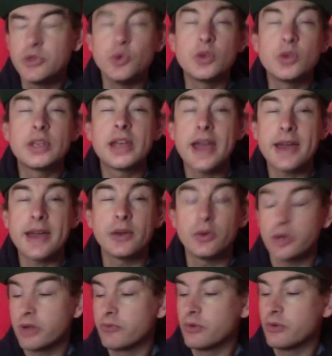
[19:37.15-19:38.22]
You
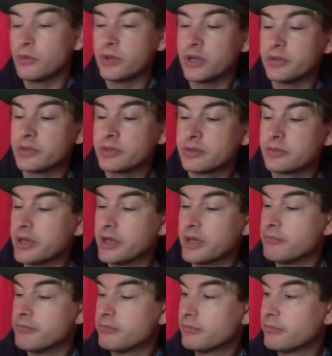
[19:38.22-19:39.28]
cannot go wrong with those.
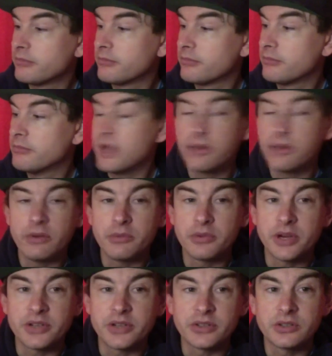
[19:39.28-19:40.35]
Mega
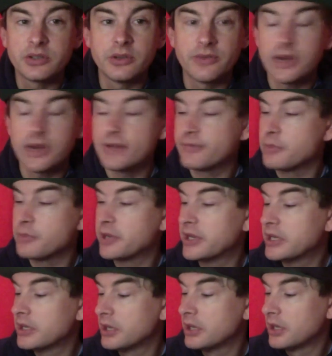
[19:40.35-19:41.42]
impressed. Good value for
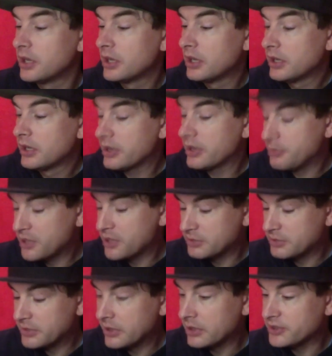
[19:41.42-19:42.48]
money. They appear
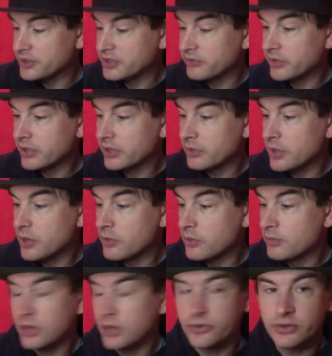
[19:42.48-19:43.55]
to be lasting really well.
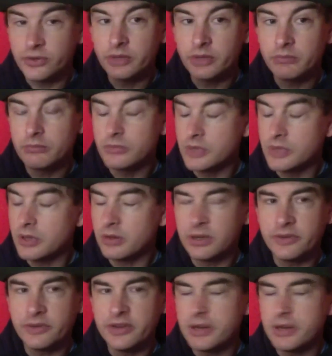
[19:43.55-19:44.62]
I'll
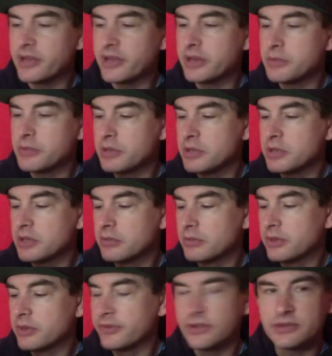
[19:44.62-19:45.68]
give you an update maybe
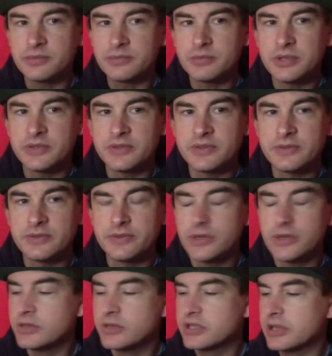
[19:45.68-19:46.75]
if this review
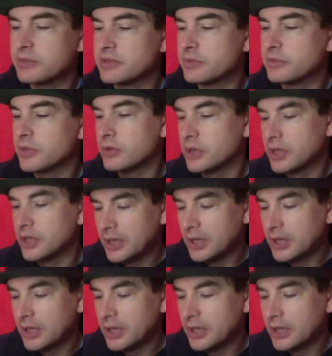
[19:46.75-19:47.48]
is accepted well.